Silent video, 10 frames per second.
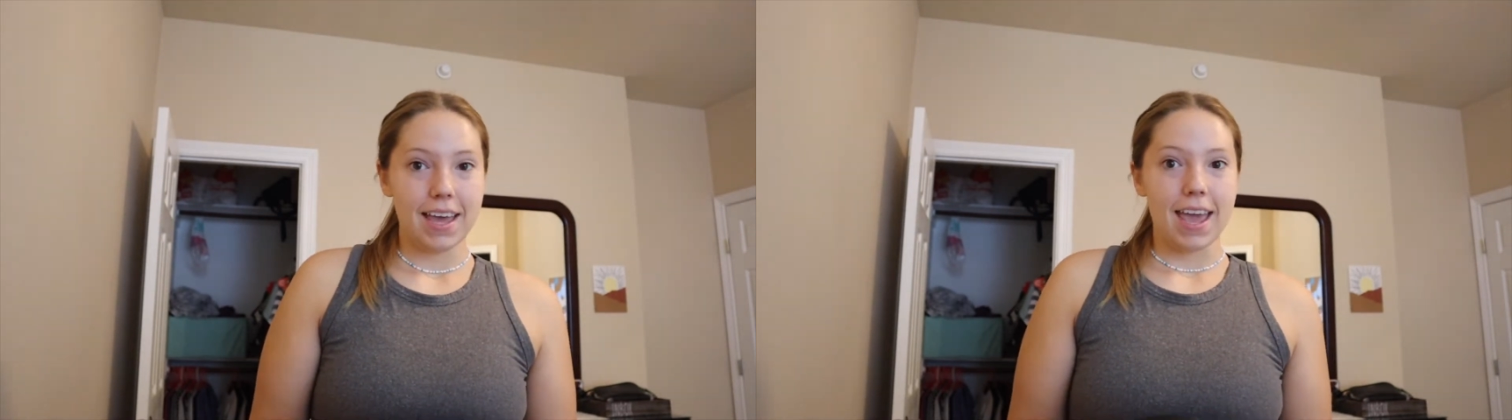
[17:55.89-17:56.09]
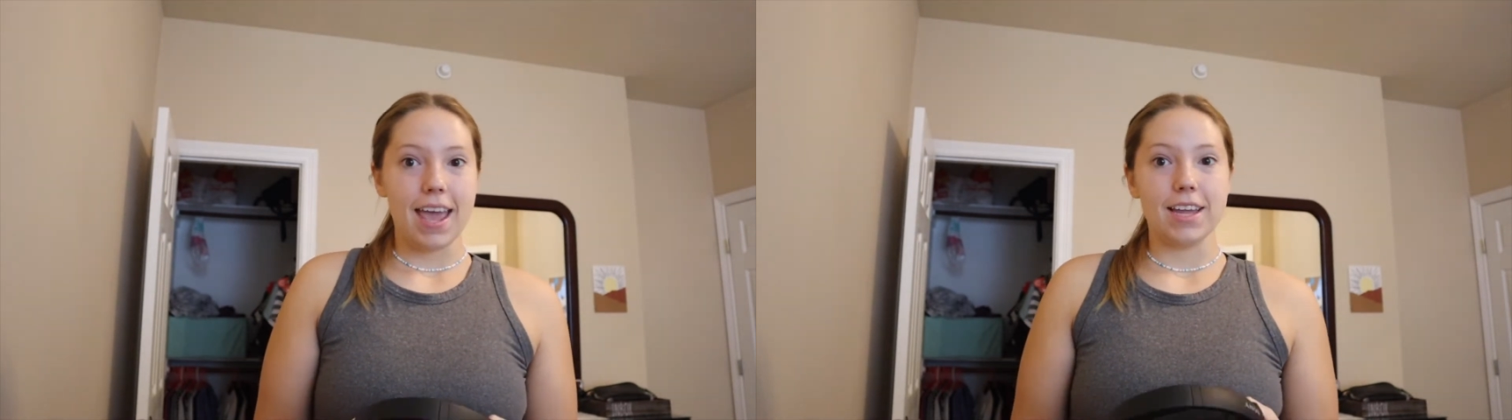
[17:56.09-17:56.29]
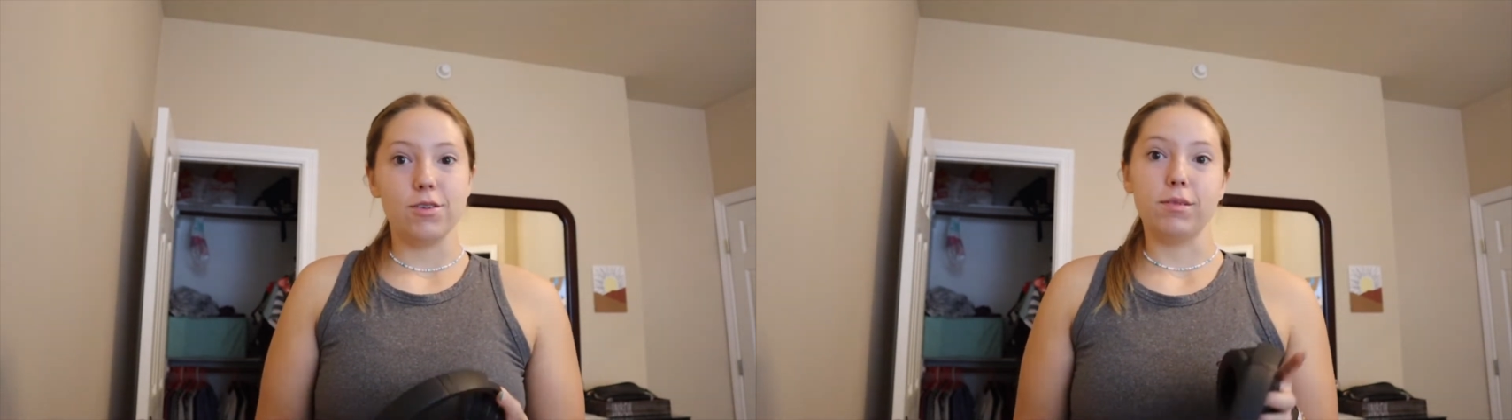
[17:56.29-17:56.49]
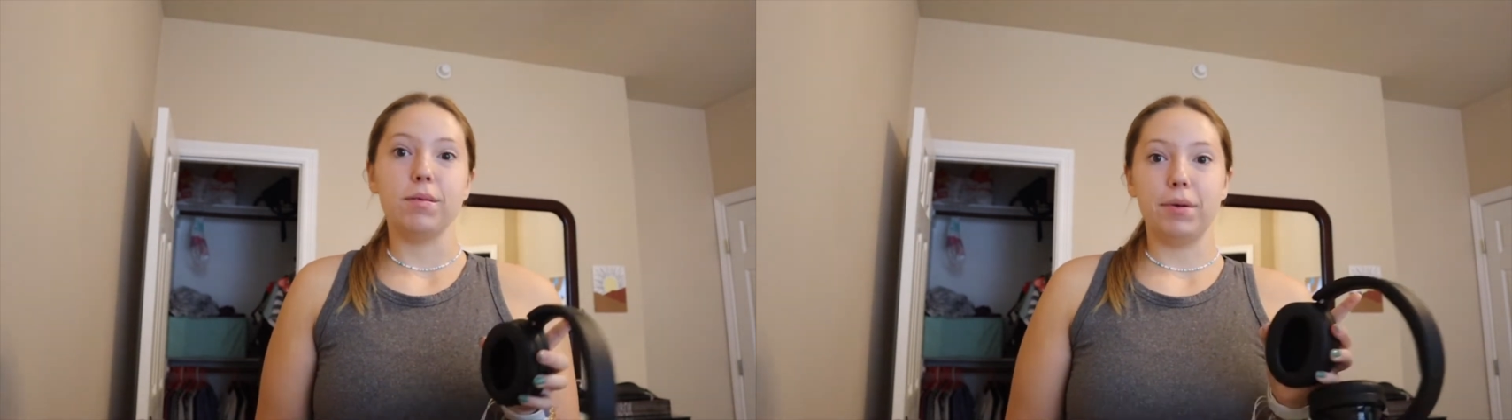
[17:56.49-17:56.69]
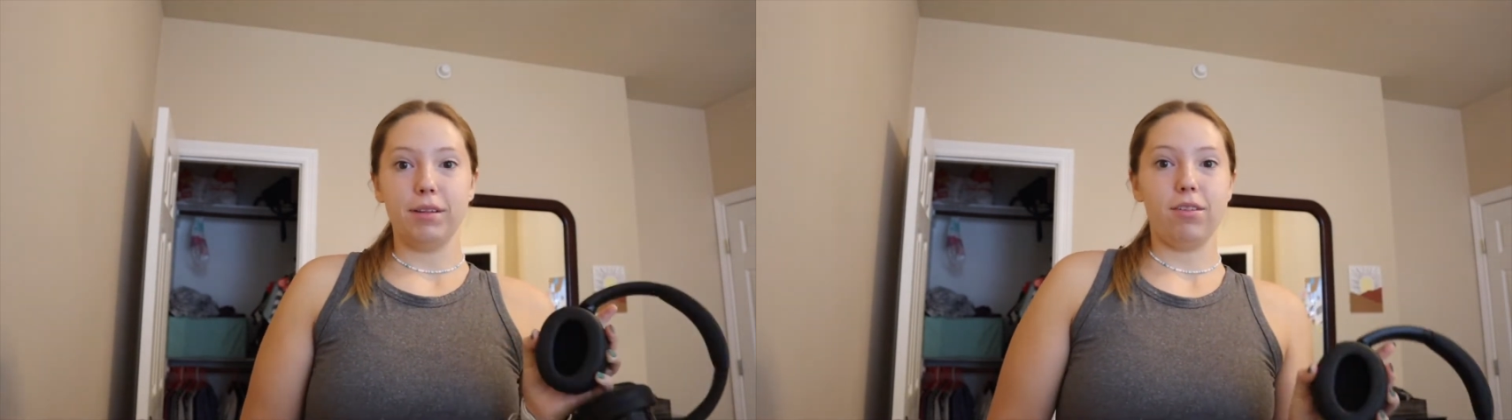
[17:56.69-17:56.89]
and she wants me
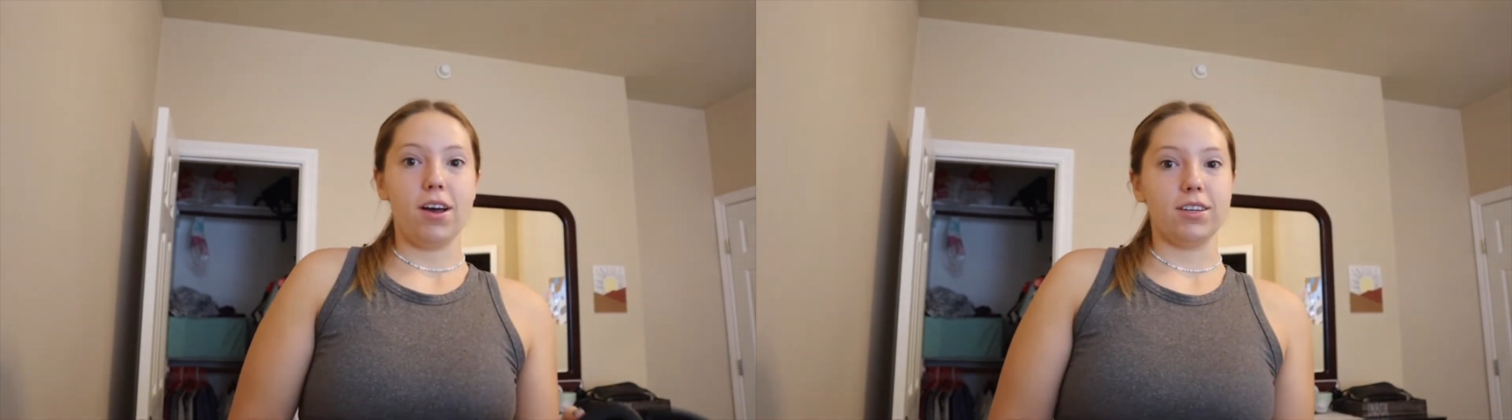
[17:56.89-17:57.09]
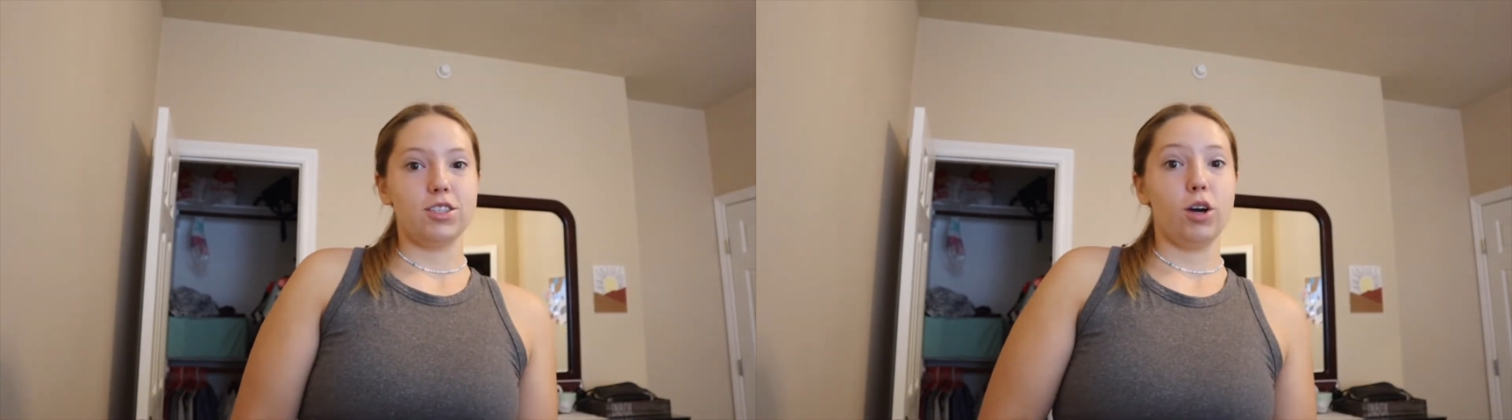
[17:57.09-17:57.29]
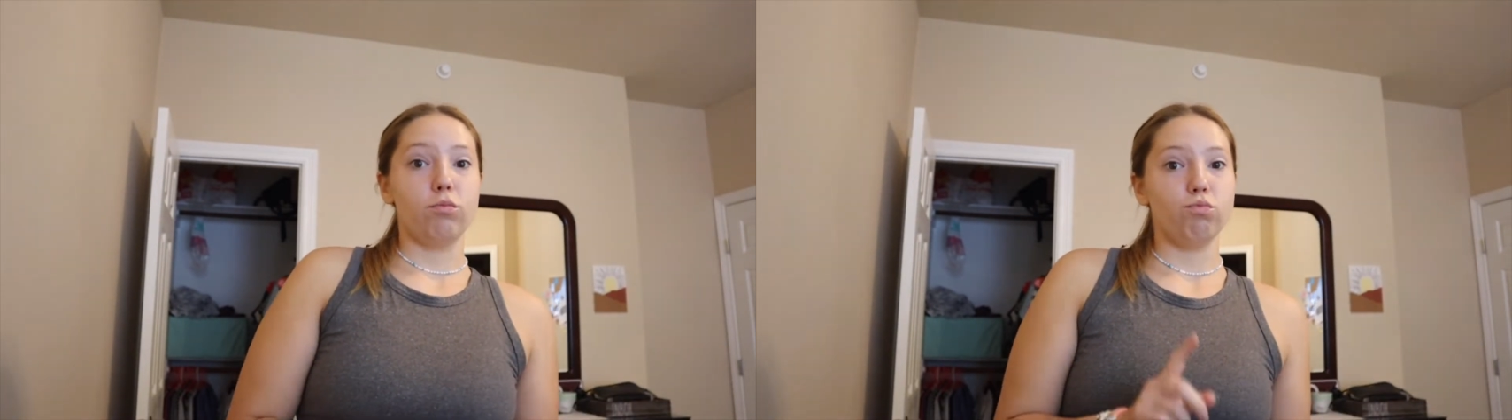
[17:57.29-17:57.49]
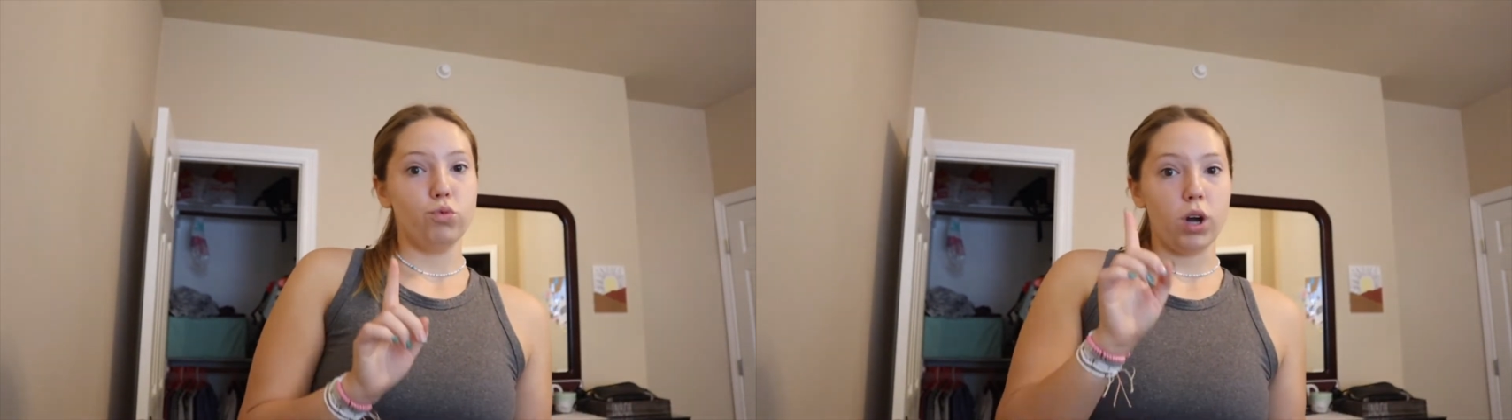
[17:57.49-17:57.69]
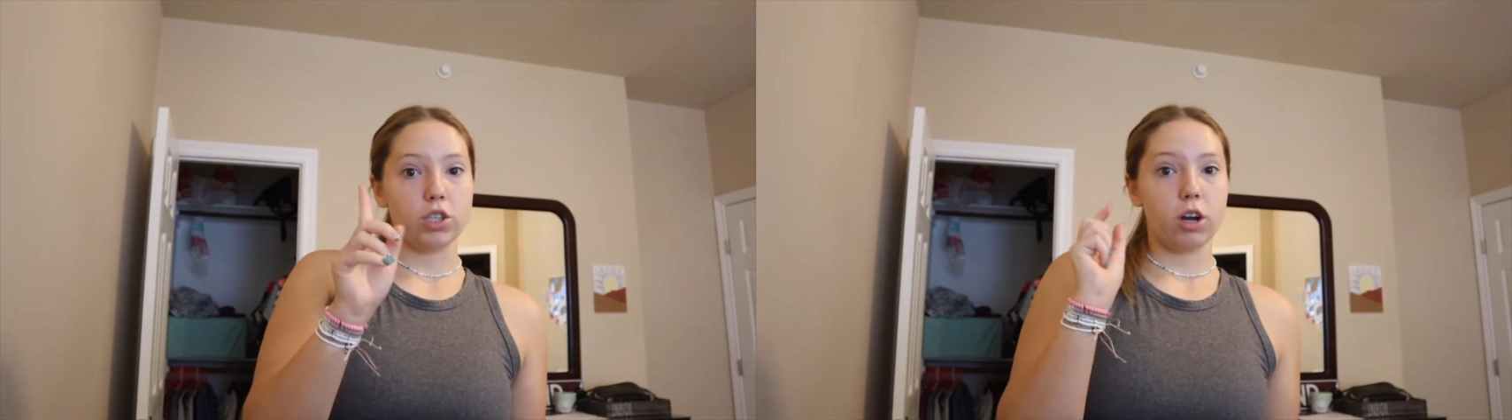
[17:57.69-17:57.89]
to bring the vlog so
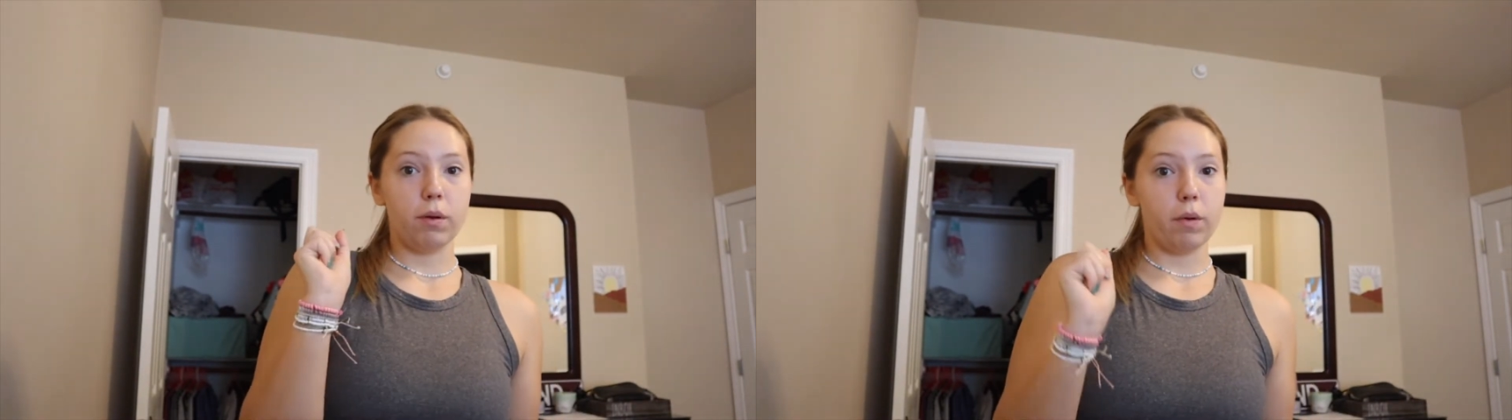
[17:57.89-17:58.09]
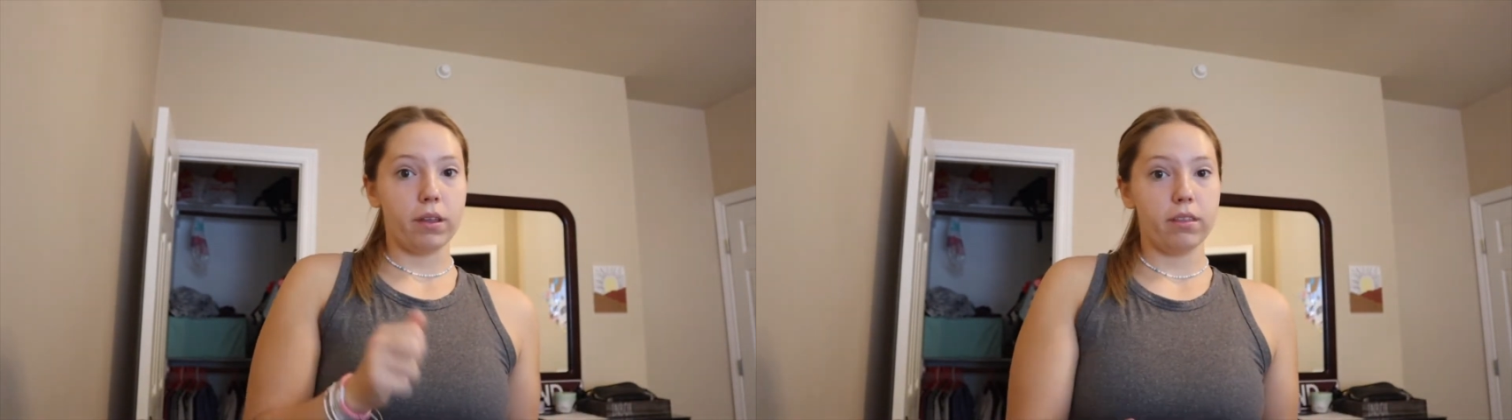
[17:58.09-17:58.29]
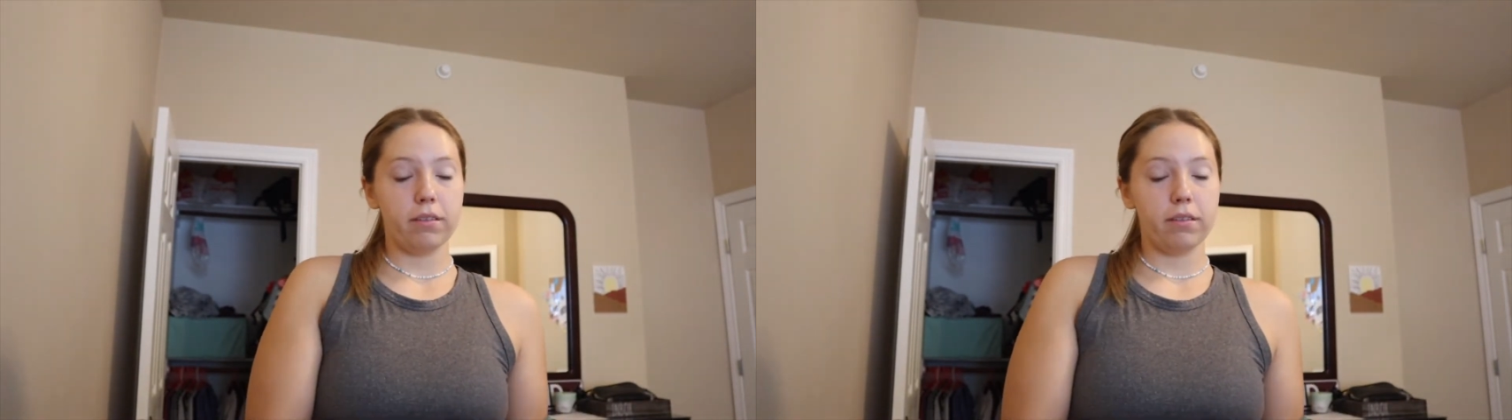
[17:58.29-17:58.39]
you guys are coming with.